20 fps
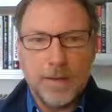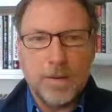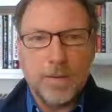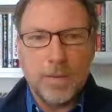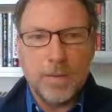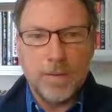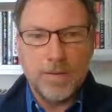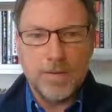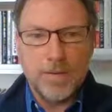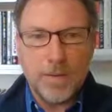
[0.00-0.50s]

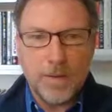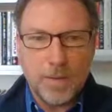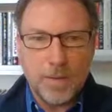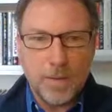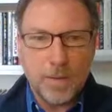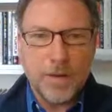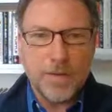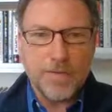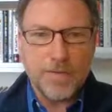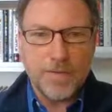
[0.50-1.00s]

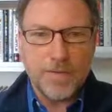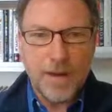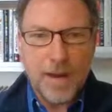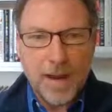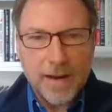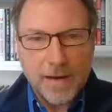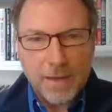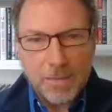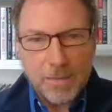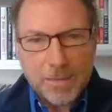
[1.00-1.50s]
we've
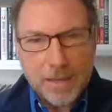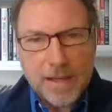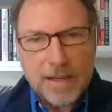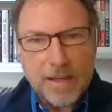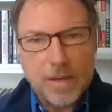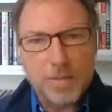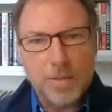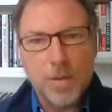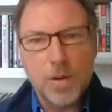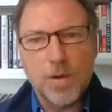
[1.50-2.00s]
had a
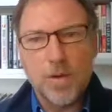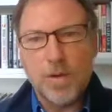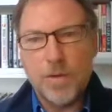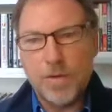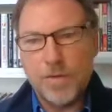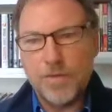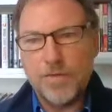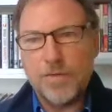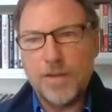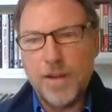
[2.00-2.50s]
big
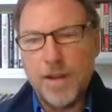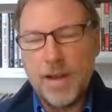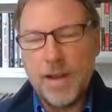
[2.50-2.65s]
move.